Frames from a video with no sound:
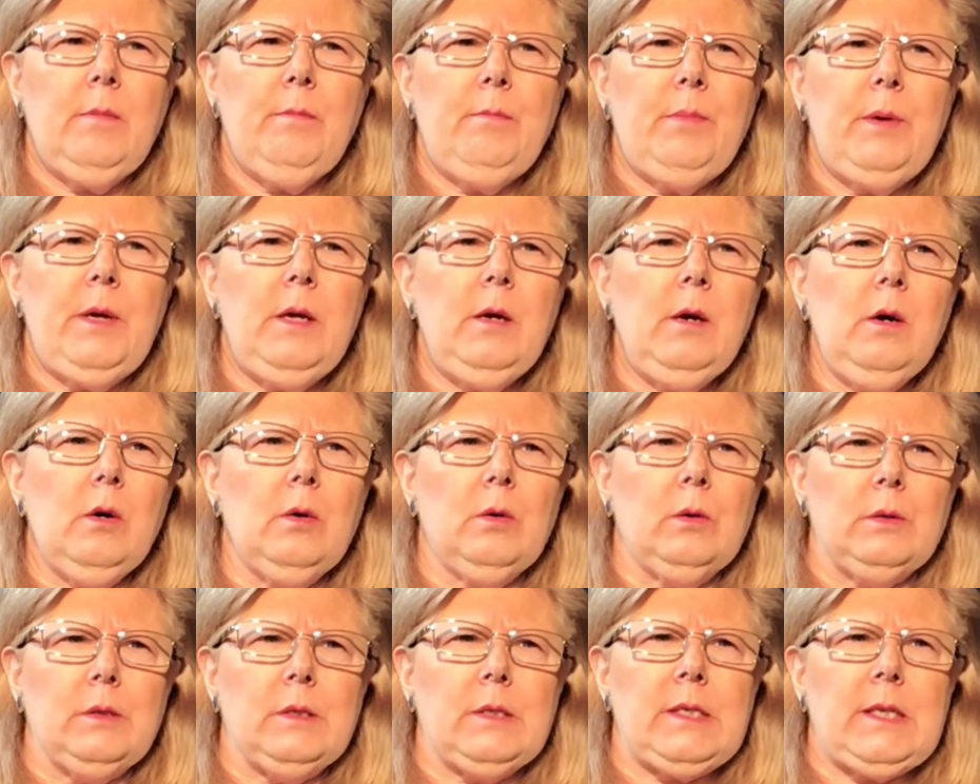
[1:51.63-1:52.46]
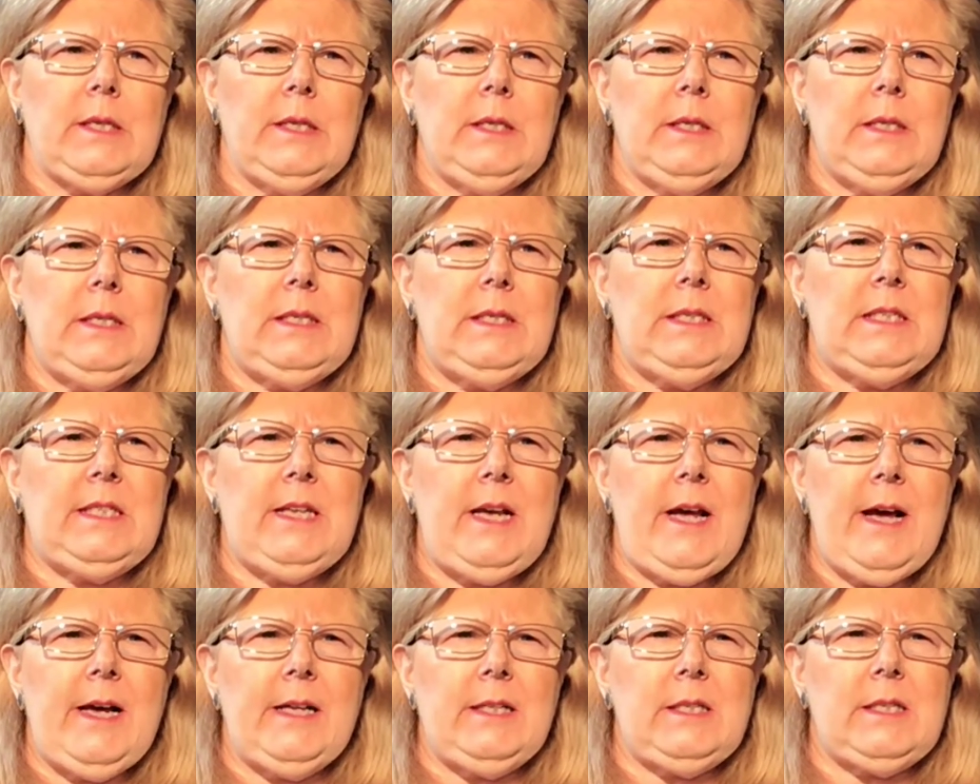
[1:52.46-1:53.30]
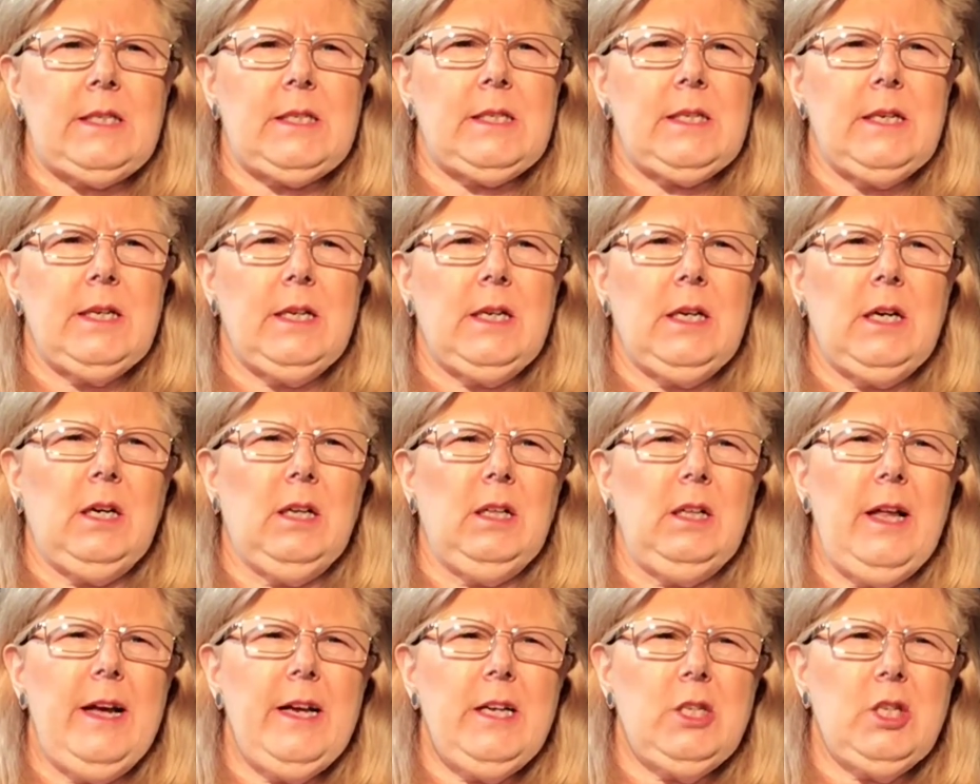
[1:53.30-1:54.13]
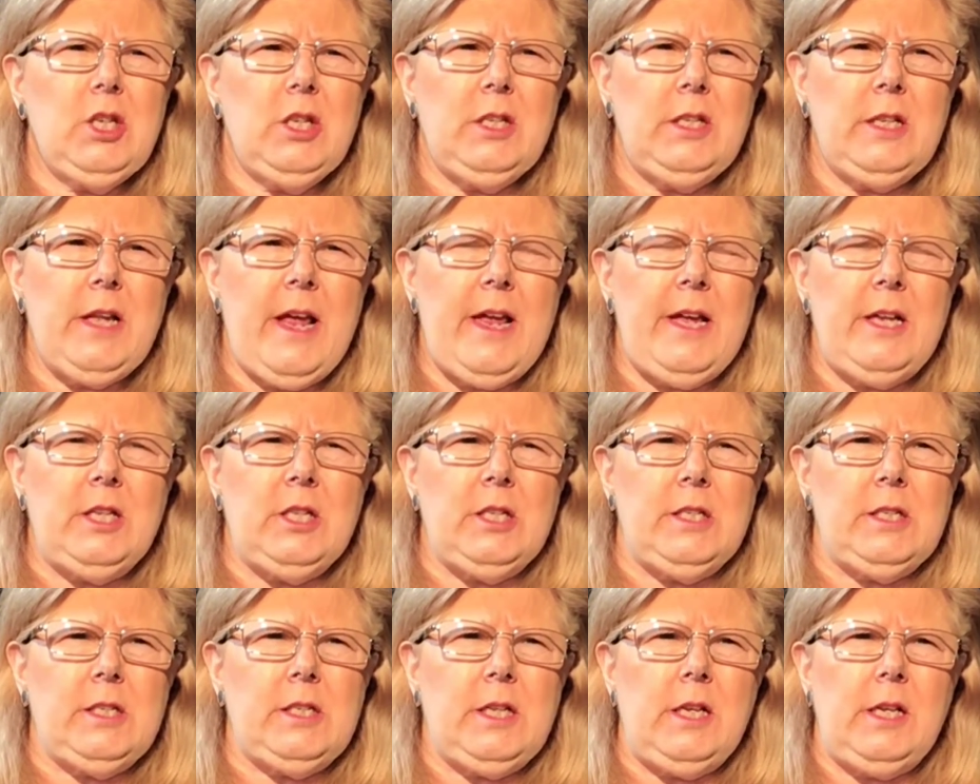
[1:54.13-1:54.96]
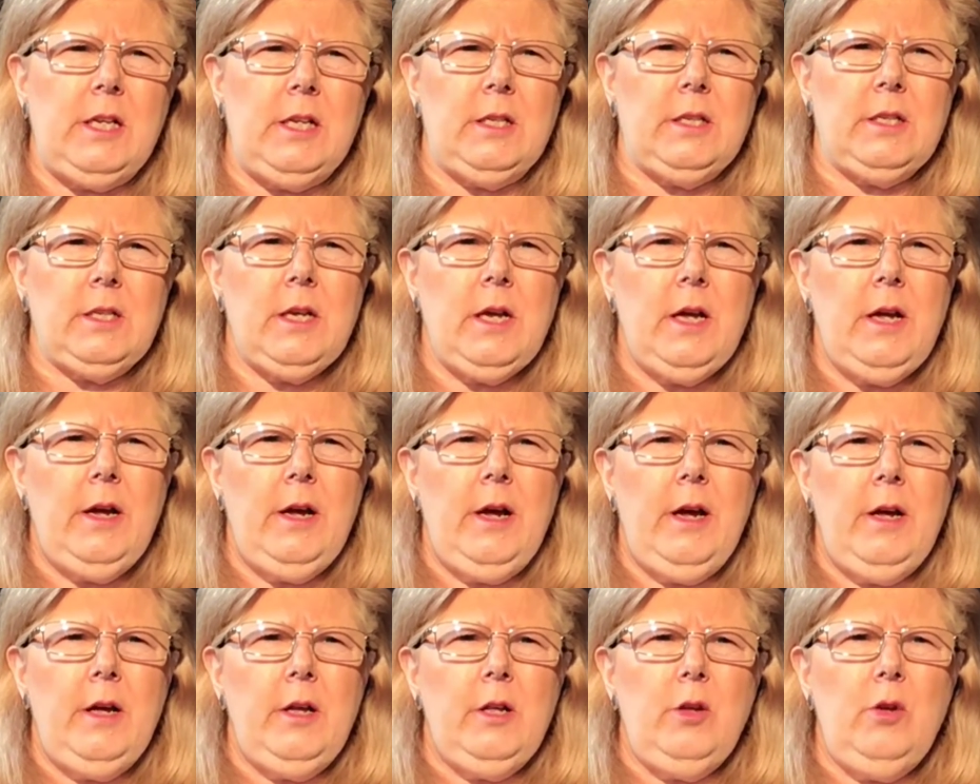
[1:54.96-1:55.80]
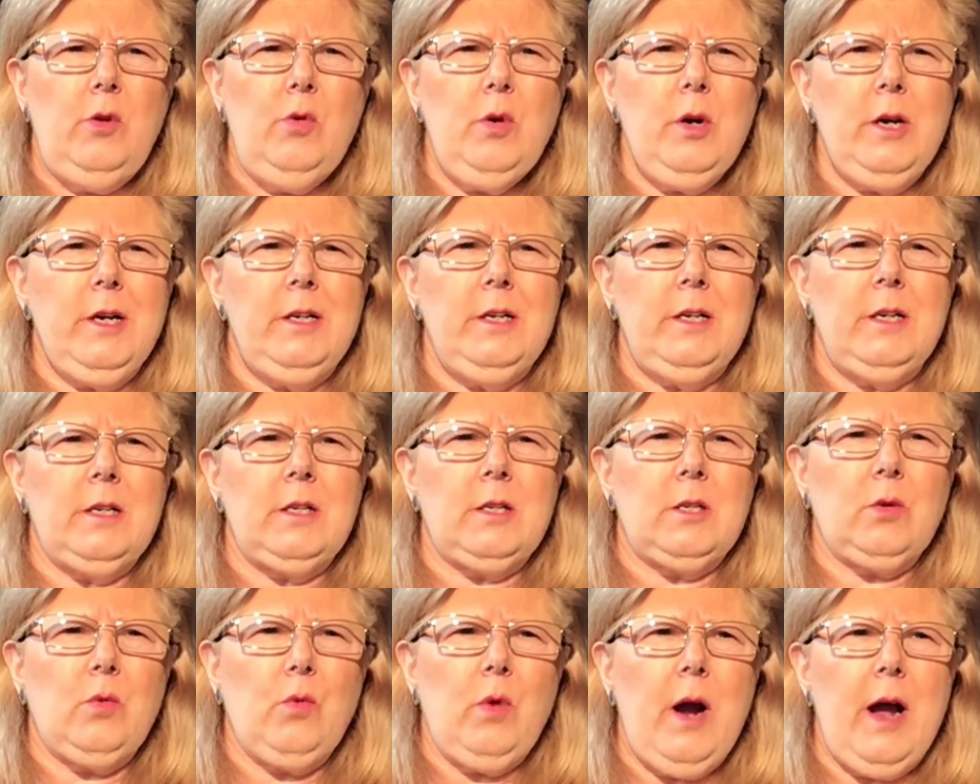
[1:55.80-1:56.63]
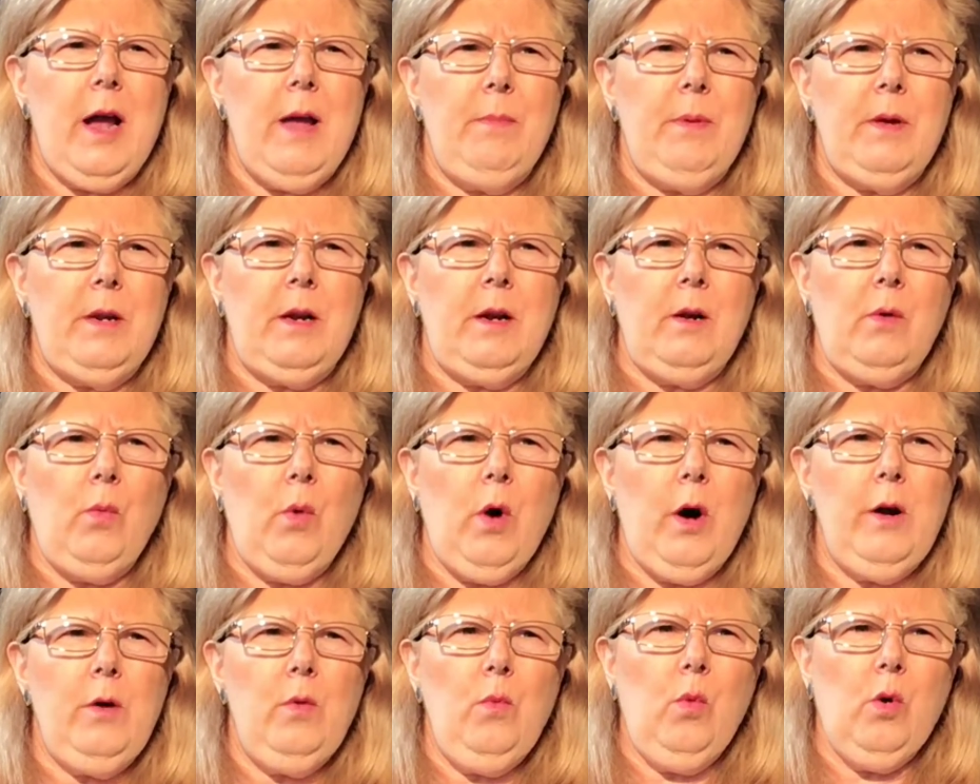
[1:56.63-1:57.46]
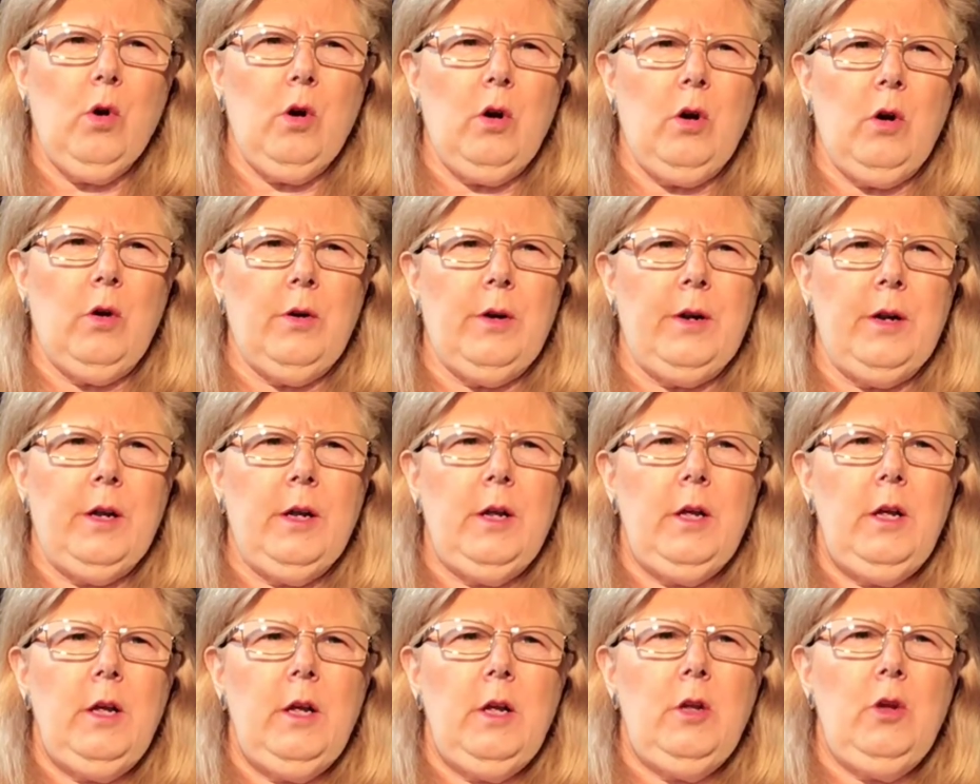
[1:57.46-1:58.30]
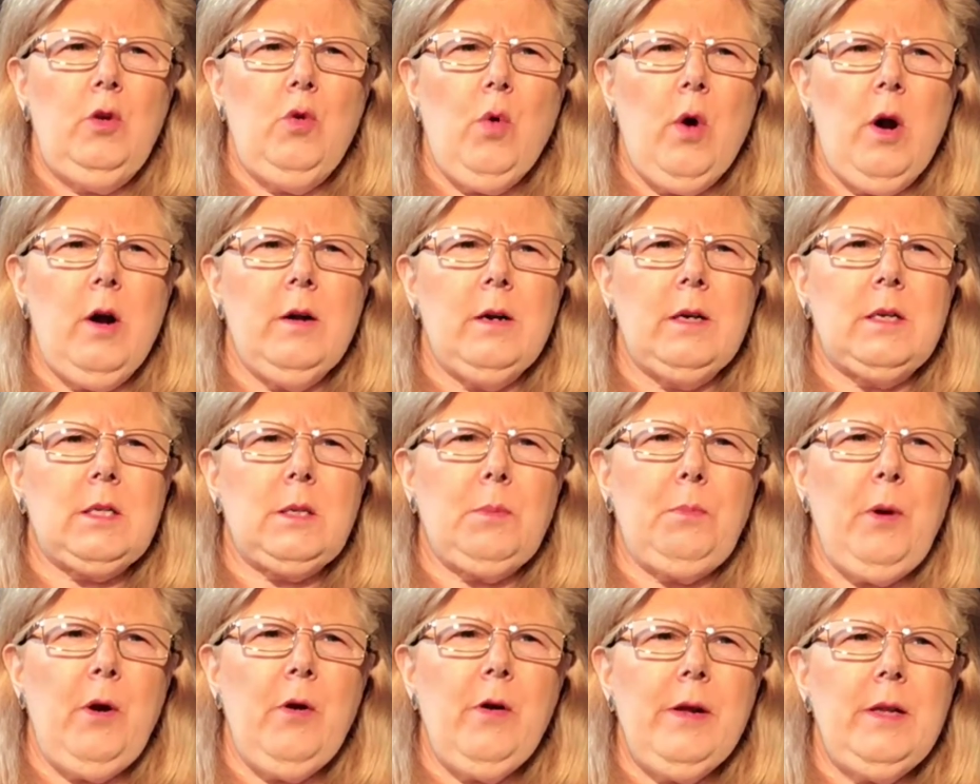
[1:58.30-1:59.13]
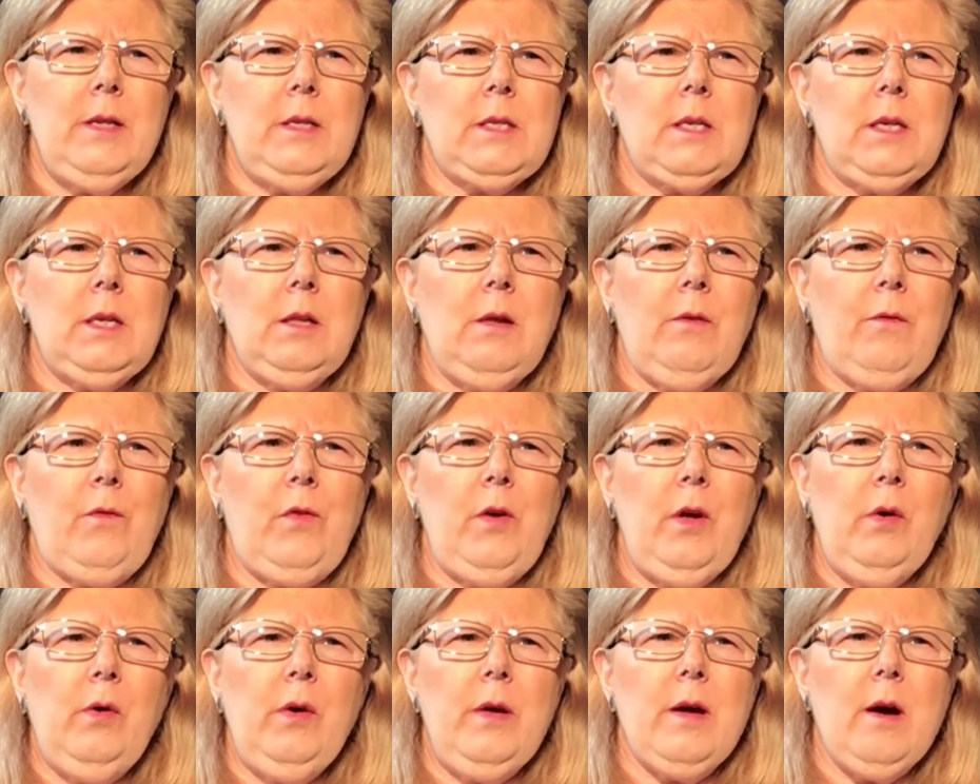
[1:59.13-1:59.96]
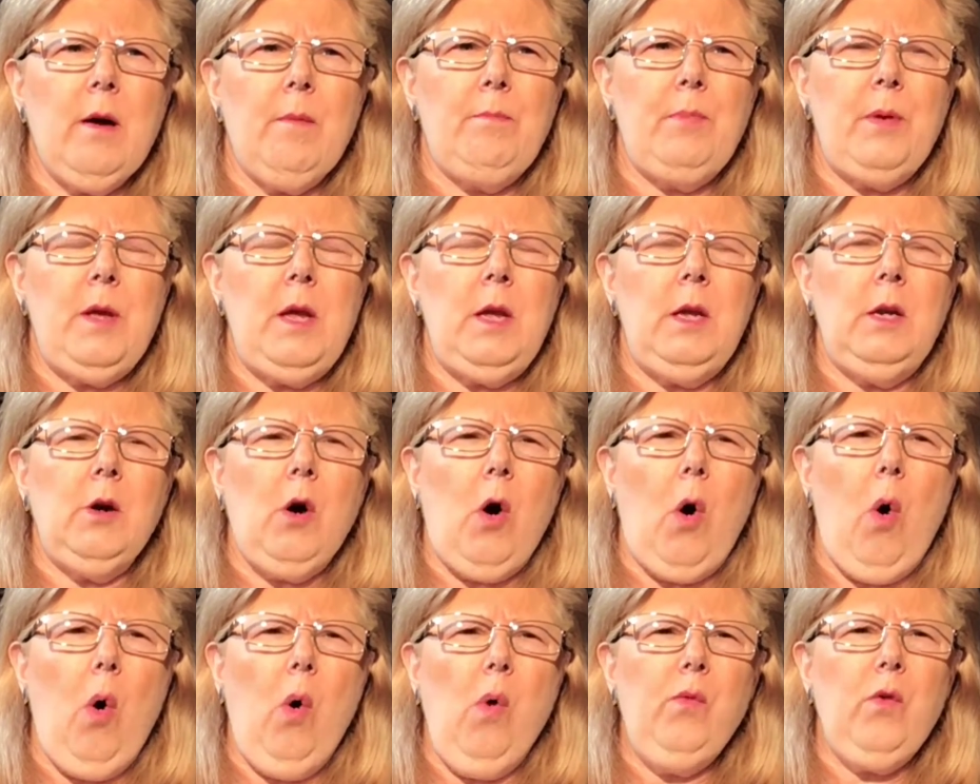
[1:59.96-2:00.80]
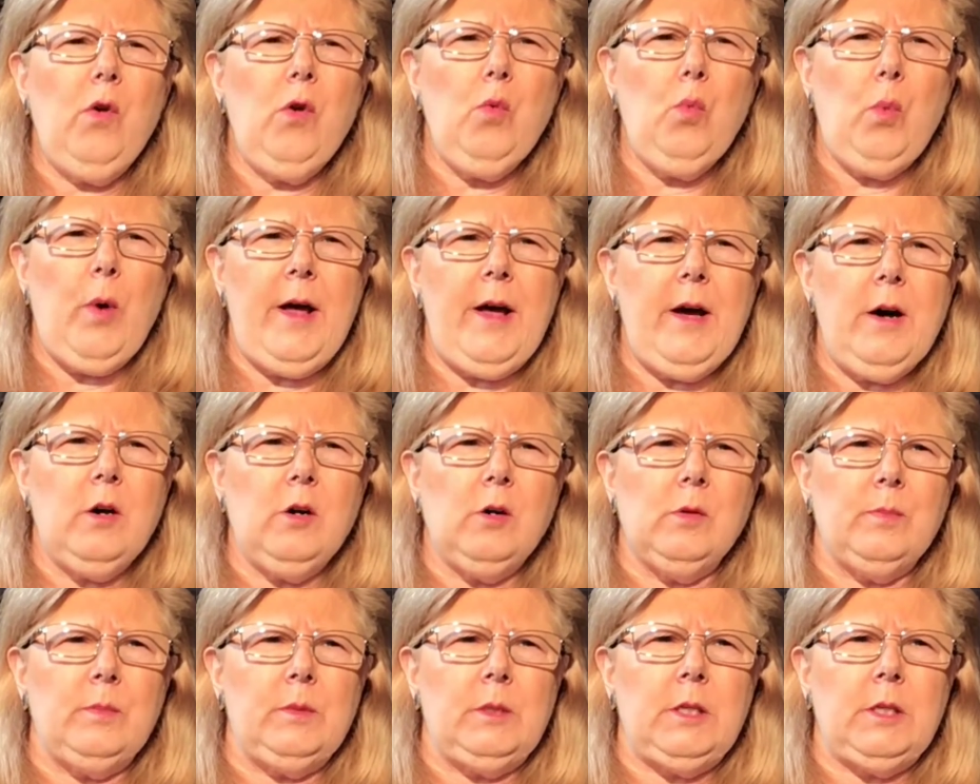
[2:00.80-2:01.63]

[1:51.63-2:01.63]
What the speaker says: Bills, debts, collection agencies. You can describe it in one word. You are experiencing the feeling of being overwhelmed.